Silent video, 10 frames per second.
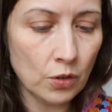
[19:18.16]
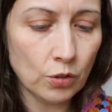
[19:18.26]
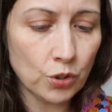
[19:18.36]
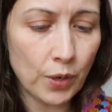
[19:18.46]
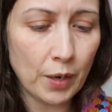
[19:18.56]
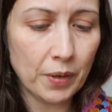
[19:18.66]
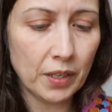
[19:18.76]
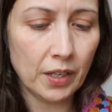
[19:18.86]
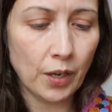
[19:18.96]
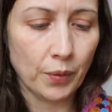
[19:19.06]
not sure how we're
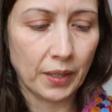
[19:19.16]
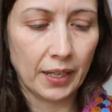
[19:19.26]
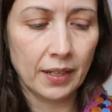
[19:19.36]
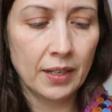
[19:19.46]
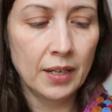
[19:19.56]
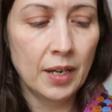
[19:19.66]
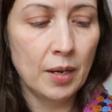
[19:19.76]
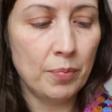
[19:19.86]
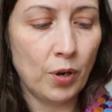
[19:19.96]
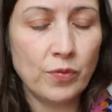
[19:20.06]
going to go with that.
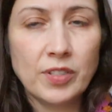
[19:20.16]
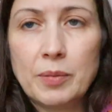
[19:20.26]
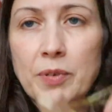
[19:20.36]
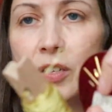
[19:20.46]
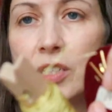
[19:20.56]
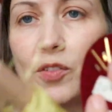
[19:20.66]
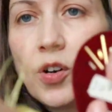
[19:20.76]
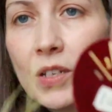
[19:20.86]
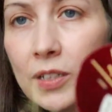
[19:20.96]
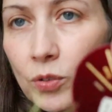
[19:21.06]
But obviously, because I've
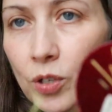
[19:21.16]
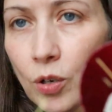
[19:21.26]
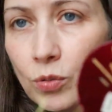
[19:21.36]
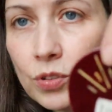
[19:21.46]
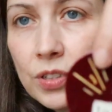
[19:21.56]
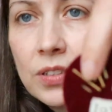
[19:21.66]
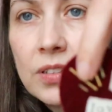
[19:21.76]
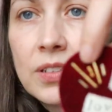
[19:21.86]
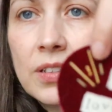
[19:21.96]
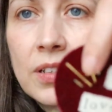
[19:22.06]
got the little gold
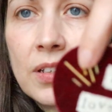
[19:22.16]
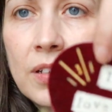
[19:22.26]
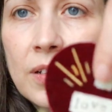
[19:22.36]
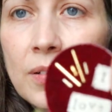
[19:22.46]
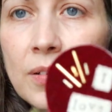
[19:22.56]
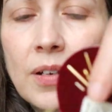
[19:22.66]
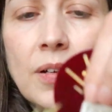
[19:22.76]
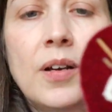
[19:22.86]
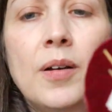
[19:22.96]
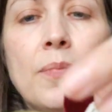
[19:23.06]

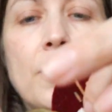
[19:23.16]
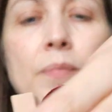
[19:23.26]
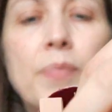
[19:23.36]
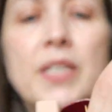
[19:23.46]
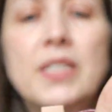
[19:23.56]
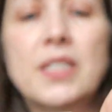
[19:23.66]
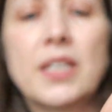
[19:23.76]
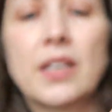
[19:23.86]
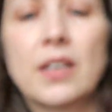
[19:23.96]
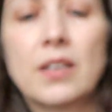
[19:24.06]
beads
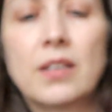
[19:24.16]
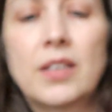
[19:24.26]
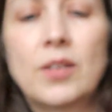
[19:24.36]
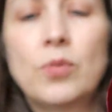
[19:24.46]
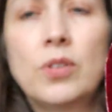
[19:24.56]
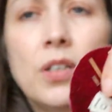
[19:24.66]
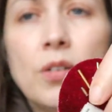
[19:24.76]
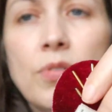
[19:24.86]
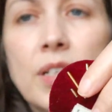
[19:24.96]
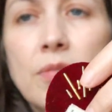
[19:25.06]
here, it would
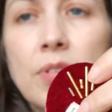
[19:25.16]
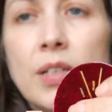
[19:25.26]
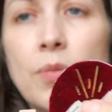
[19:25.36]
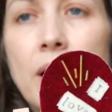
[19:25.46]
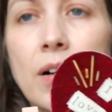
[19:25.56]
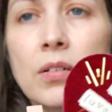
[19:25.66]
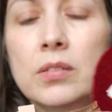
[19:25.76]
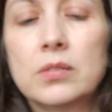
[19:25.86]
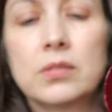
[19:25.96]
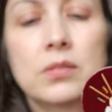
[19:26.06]
go really well.